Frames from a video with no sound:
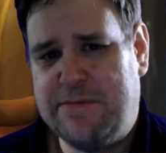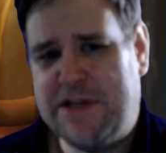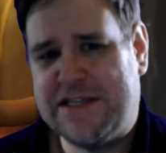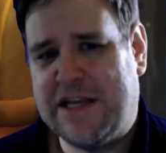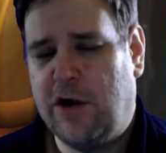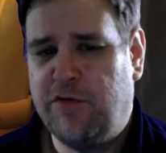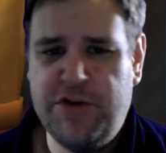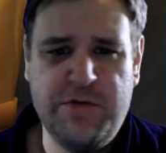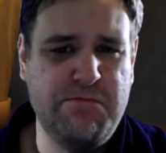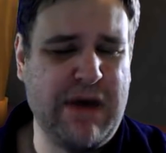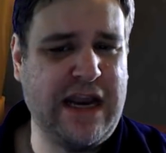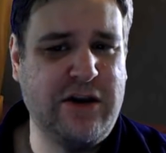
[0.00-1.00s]
yourself, you
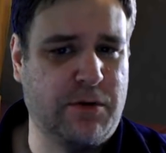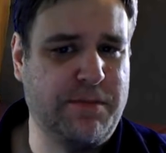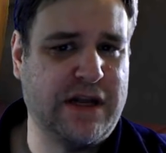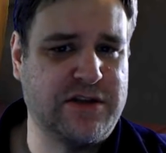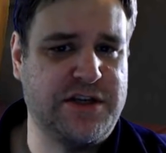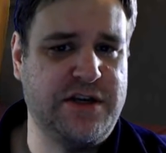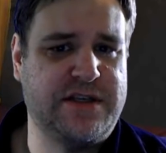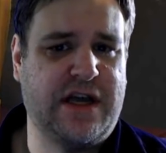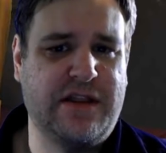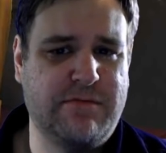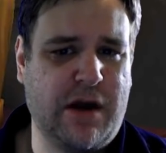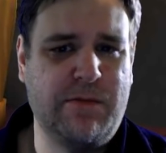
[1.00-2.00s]
may not be able to use that at
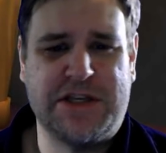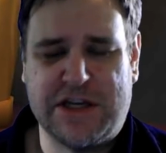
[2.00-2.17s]
the moment.